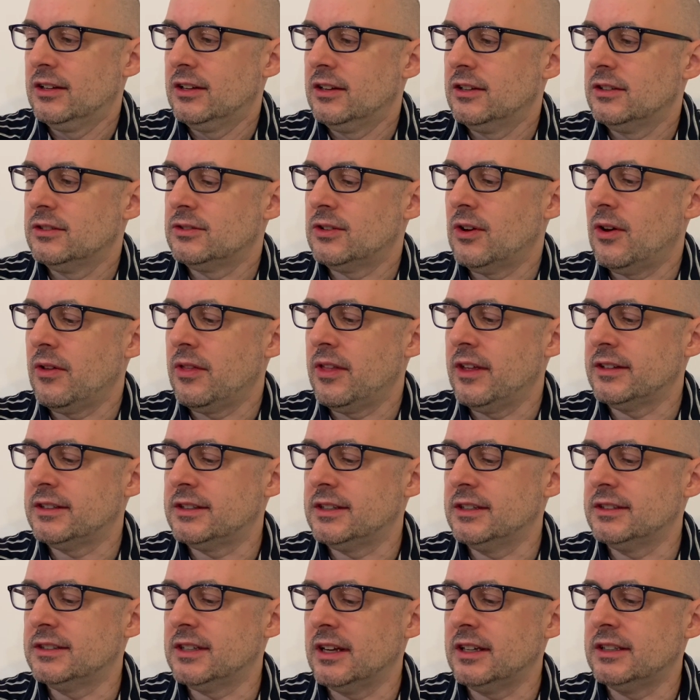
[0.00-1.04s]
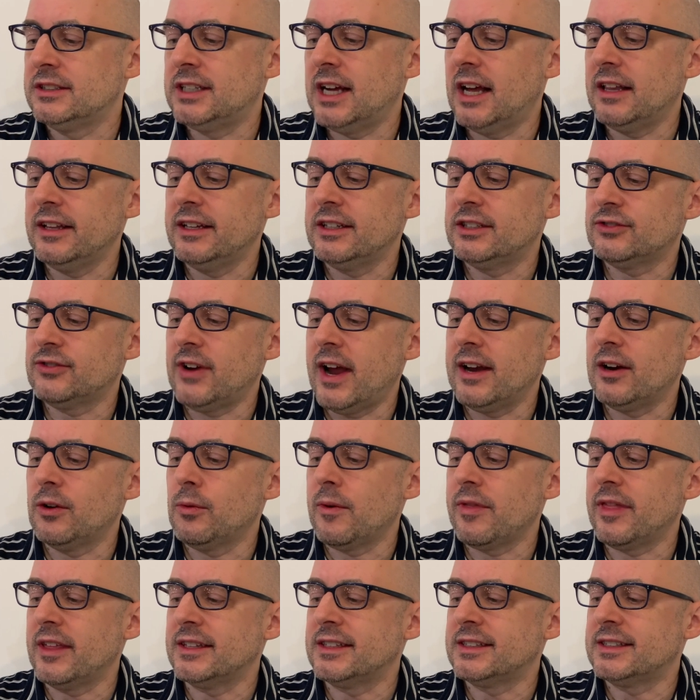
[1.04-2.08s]
So this is a jelly strainer
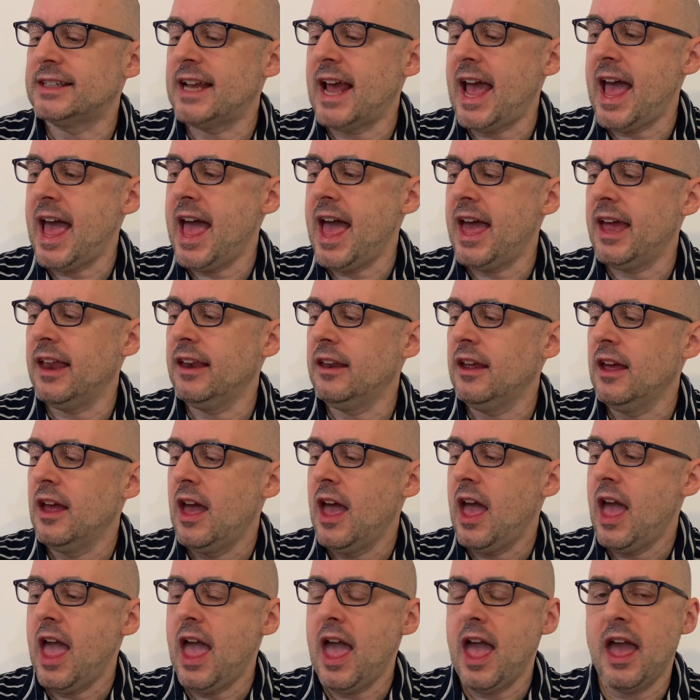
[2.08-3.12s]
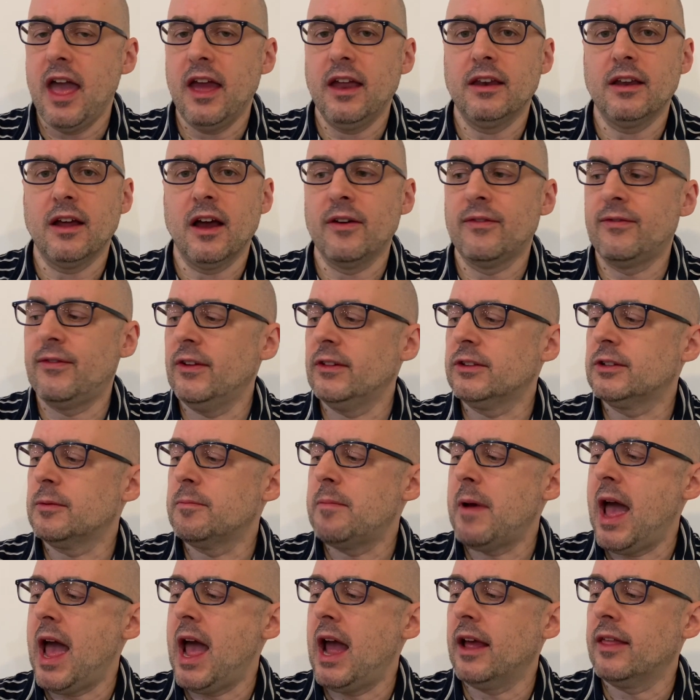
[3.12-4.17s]
with a stand and a filter
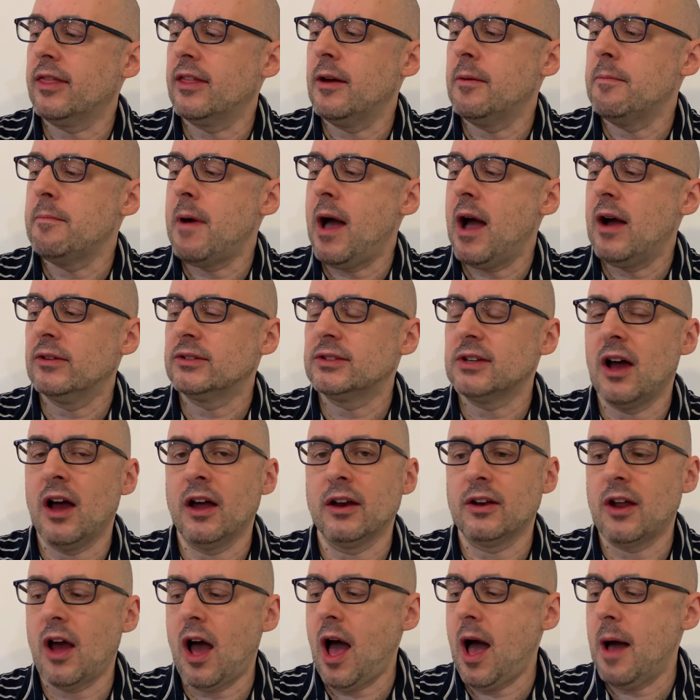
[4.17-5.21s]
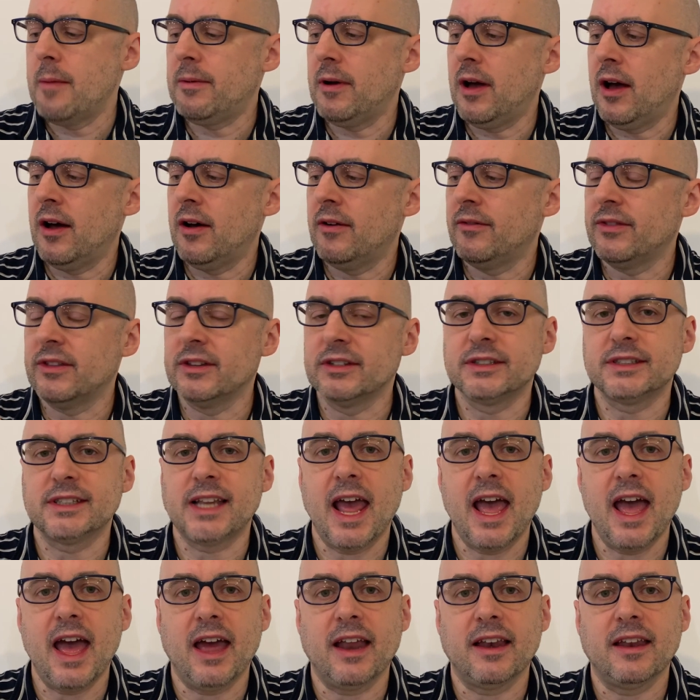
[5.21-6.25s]
bag that mounts on top of the
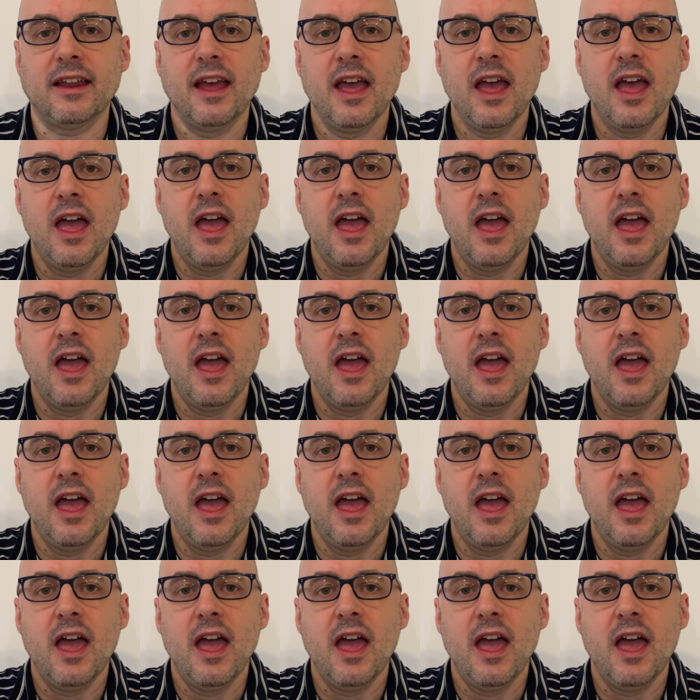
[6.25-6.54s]
stand.